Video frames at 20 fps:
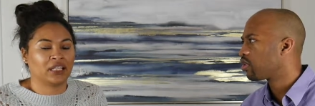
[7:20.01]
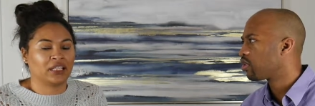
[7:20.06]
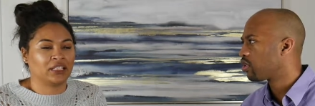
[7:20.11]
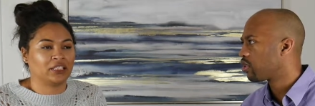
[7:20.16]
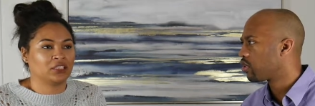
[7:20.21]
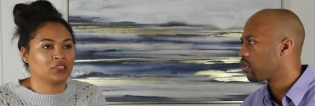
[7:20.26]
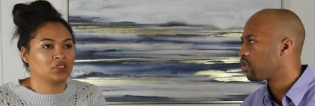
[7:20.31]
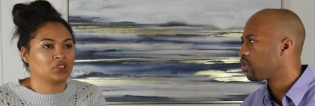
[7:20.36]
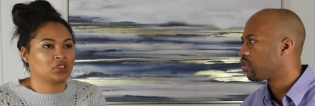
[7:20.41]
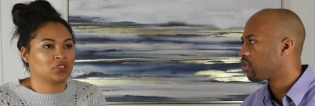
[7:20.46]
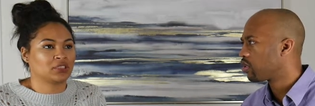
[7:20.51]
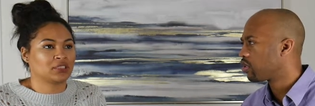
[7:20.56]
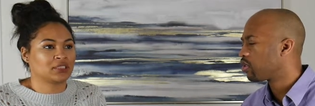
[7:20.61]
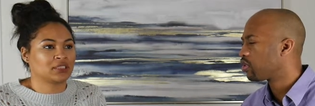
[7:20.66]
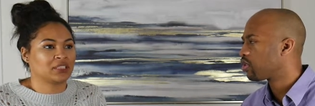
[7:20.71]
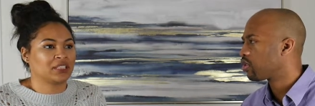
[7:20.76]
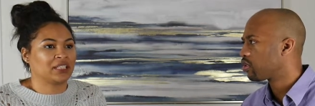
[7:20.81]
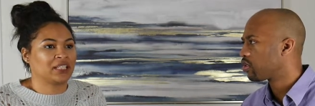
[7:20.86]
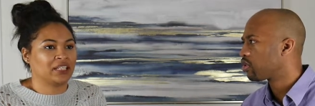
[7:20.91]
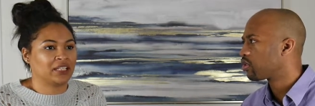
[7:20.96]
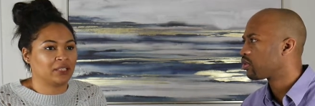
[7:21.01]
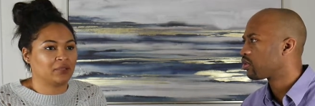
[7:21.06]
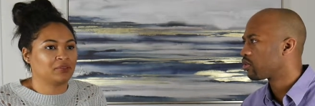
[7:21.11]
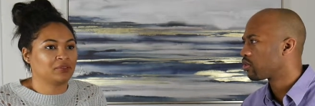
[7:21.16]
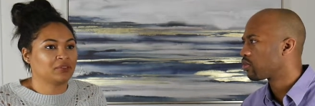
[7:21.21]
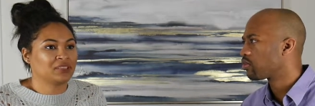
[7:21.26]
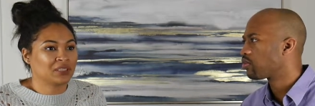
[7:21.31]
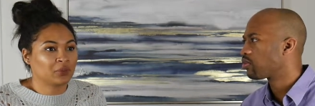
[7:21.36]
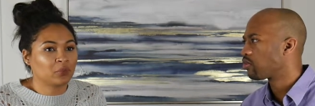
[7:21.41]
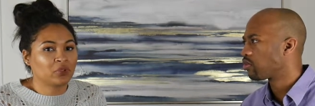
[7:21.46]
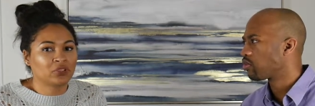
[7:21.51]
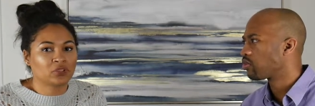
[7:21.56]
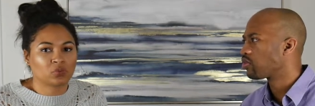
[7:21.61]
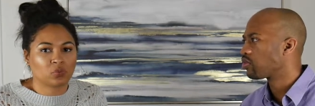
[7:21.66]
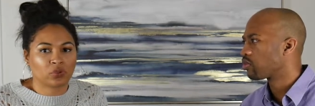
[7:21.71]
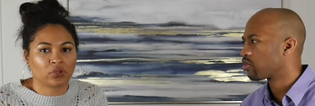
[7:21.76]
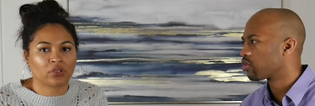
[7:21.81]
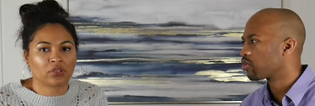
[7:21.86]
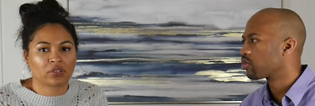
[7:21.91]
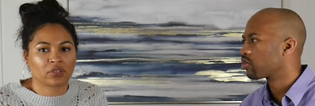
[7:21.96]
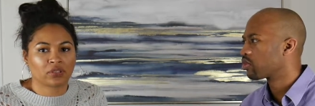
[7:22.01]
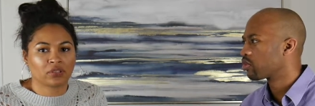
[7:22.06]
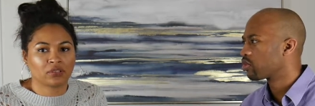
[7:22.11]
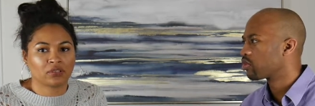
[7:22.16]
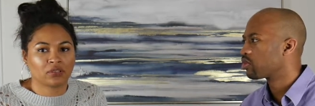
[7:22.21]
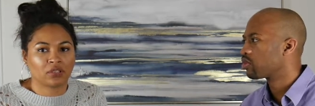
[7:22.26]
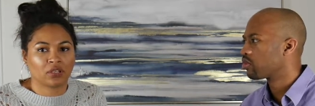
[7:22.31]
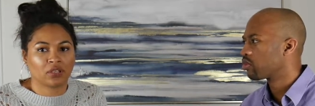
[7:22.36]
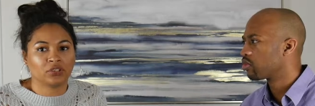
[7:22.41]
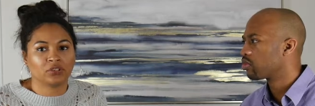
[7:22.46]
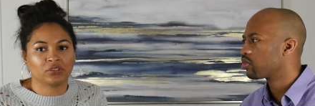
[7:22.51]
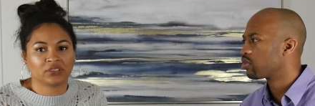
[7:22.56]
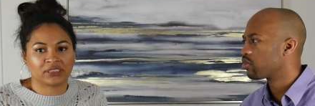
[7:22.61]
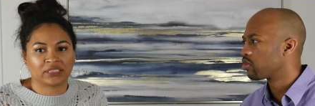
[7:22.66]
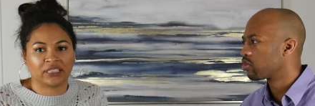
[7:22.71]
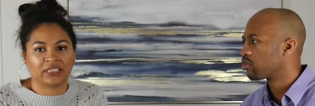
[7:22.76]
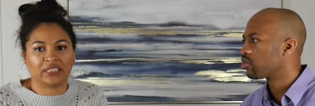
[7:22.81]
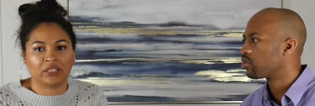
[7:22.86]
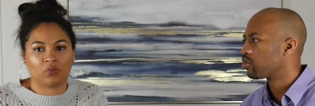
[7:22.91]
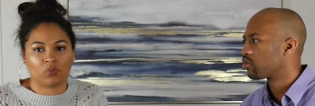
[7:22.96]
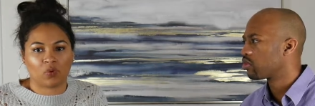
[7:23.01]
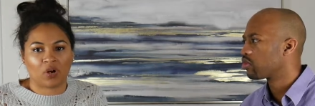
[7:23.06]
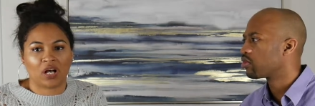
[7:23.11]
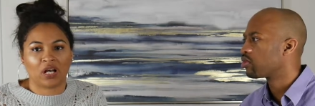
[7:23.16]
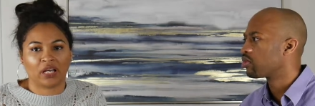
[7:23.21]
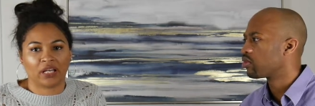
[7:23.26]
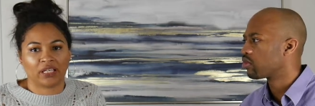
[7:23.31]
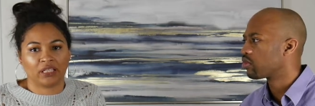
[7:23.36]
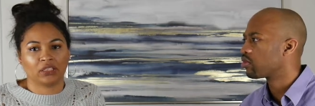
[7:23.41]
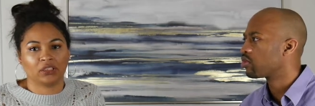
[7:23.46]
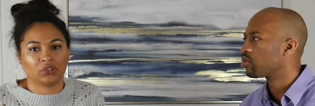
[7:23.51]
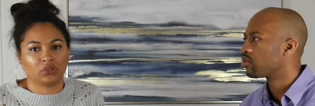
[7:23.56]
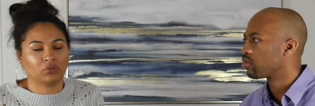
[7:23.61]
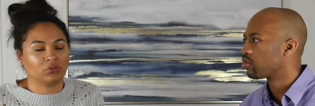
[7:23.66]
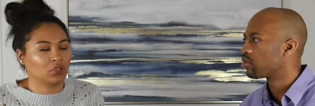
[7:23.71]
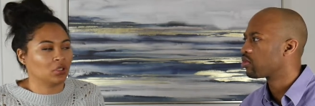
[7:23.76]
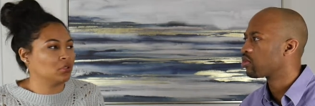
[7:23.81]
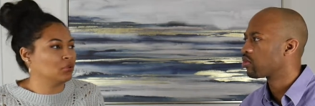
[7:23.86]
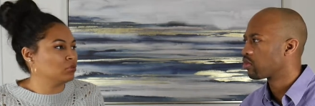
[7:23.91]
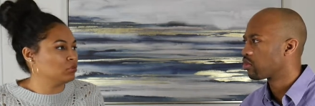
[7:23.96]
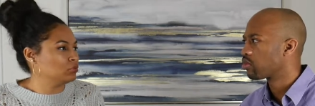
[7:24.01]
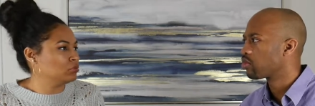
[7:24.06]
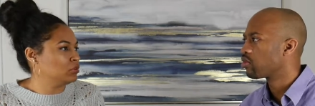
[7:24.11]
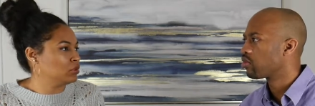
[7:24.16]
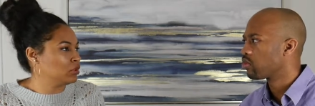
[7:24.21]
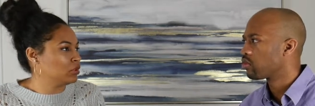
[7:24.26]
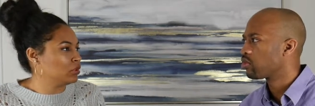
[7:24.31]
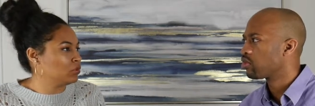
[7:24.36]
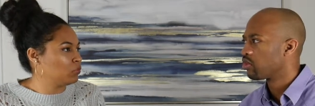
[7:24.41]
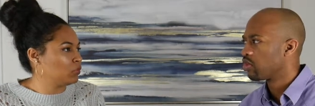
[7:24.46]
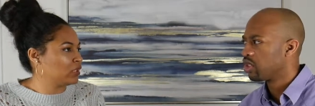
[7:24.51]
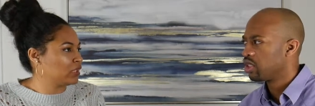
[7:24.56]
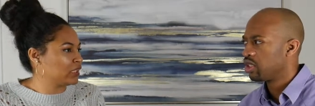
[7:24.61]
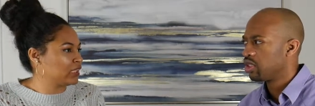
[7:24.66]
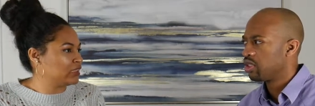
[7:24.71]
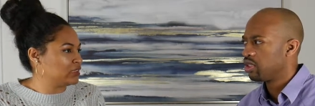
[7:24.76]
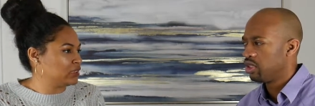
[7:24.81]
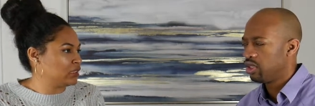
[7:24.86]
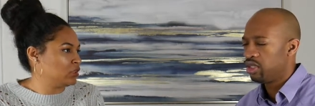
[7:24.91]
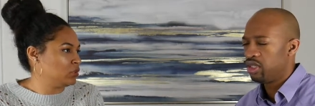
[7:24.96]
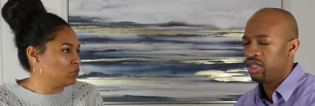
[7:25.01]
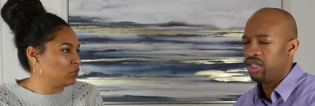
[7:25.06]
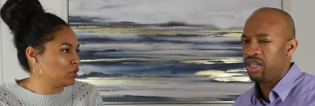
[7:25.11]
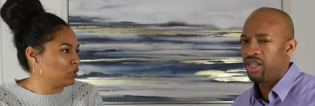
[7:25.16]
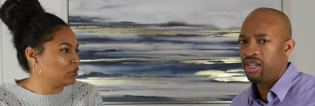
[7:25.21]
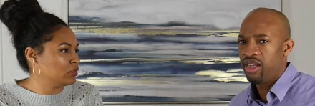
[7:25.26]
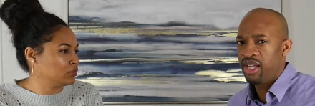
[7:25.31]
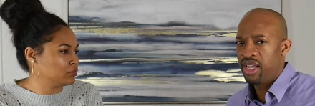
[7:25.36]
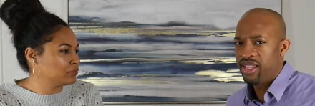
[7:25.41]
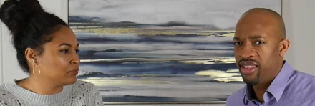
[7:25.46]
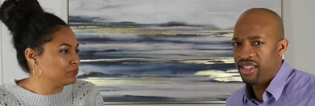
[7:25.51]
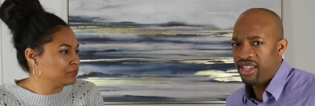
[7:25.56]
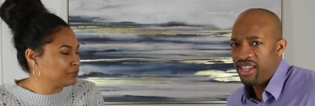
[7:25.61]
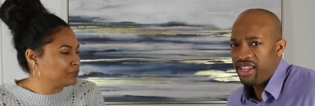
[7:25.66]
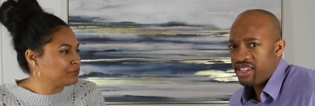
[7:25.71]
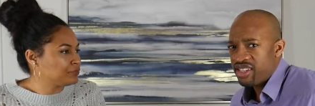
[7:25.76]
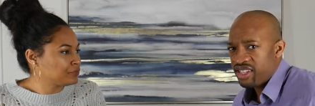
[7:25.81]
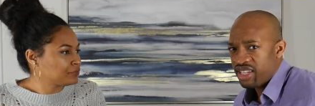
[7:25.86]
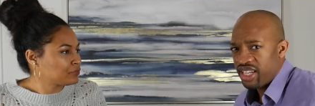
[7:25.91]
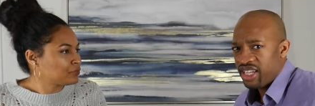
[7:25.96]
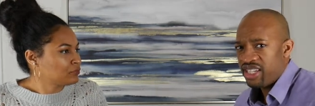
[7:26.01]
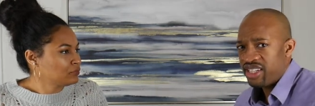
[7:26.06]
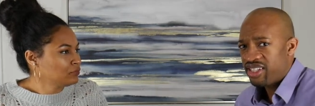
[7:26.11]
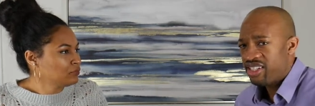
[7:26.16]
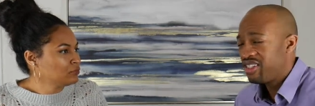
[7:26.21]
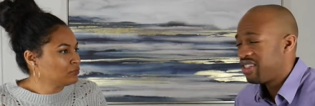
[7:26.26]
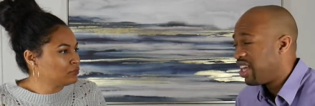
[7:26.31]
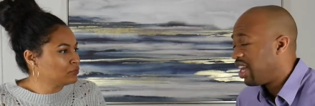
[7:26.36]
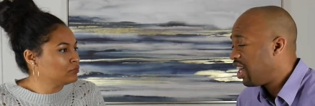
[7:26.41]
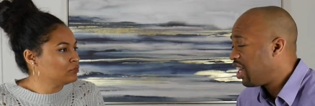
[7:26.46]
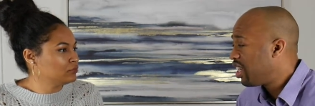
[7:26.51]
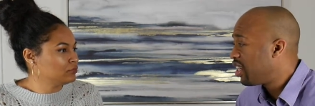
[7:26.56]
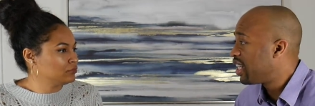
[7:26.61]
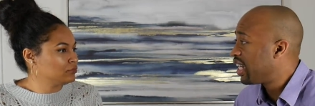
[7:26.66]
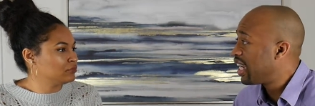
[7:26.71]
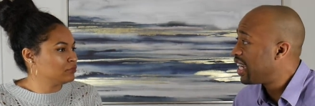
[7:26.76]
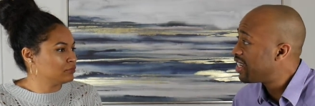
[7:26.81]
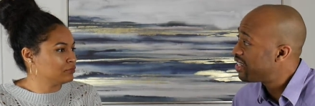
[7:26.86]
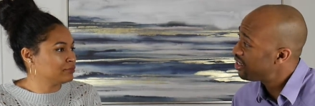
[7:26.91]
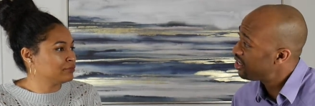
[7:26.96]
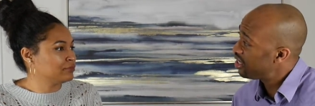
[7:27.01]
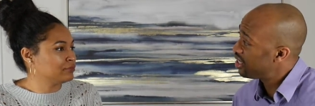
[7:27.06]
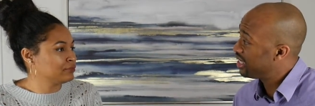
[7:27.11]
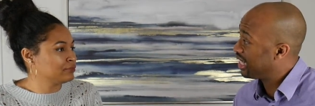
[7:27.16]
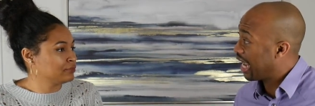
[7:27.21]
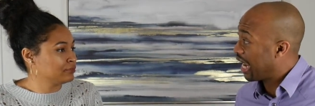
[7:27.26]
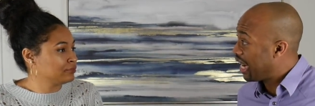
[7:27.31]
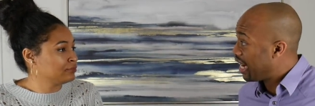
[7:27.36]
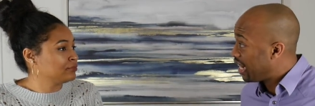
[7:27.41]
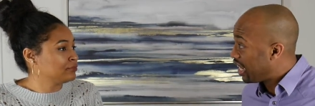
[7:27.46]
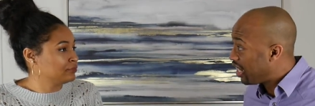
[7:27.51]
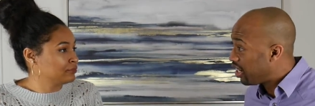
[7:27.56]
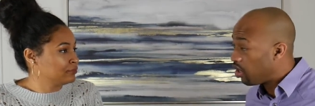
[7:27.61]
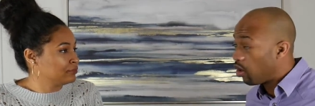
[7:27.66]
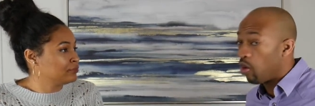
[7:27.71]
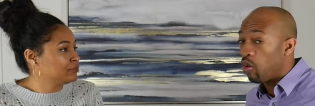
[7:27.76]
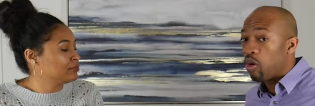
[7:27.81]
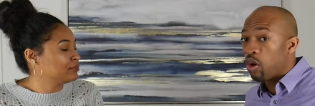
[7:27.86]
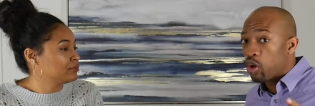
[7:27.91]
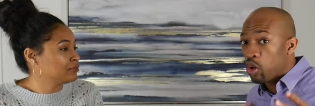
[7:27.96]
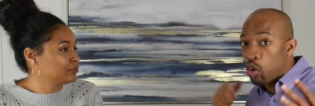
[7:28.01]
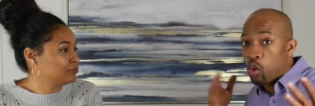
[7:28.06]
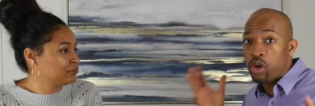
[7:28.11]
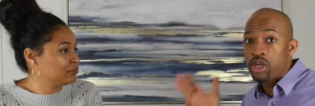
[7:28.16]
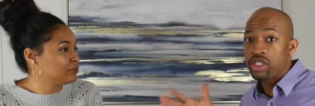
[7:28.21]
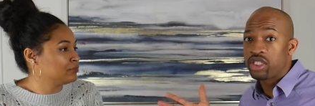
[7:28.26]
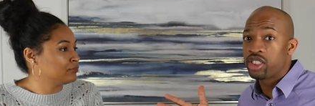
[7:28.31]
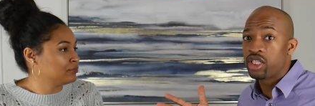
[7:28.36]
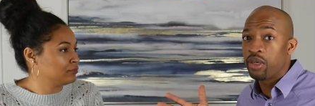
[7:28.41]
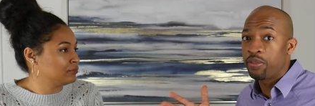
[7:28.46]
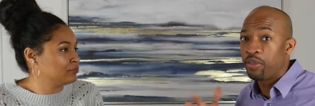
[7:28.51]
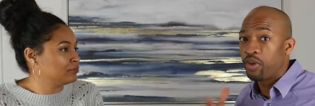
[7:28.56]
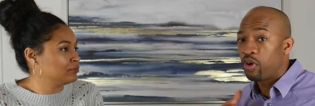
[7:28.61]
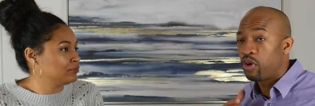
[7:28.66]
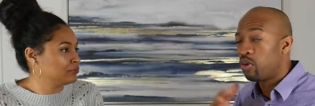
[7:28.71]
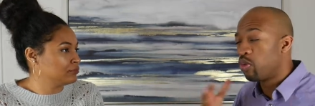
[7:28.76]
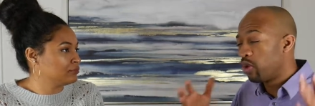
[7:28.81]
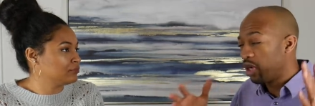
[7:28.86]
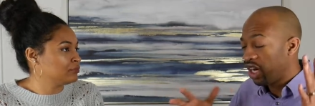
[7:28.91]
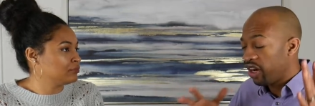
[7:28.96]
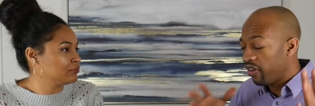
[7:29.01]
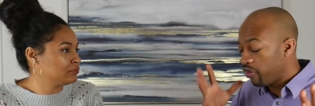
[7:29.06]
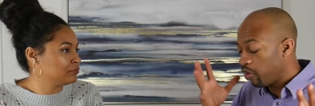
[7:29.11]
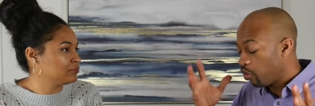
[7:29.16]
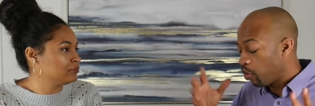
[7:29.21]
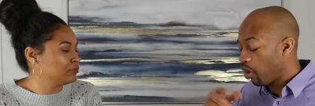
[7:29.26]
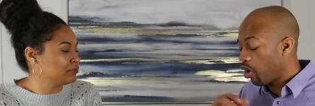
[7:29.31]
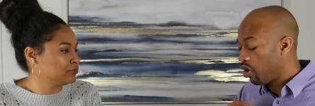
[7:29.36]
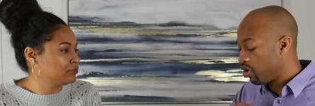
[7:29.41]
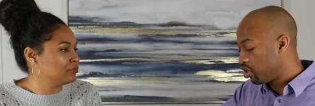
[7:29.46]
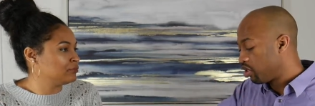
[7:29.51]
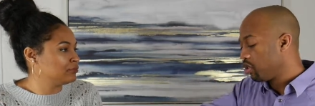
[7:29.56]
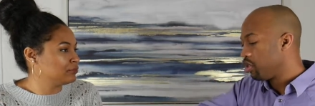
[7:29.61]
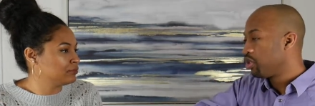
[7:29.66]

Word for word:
Speaker 1: and just, again, someone's worth understanding why you don't you know want to continue on
Speaker 2: and this is done in dating or courtship mm-hmm. or whatever mm-hmm. word you